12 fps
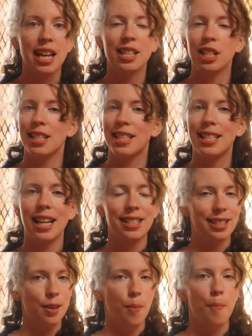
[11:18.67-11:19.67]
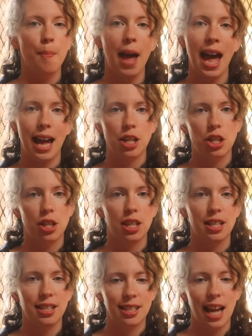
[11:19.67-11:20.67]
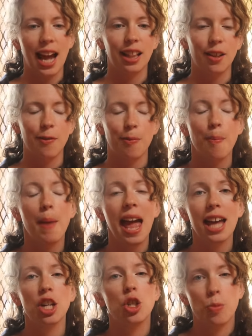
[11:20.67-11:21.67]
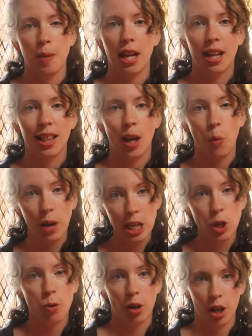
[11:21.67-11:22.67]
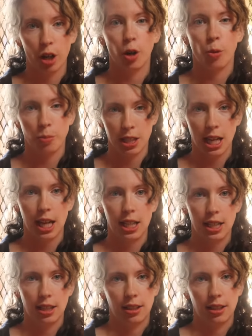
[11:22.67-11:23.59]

just doesn't match the style of management that we do on our homestead.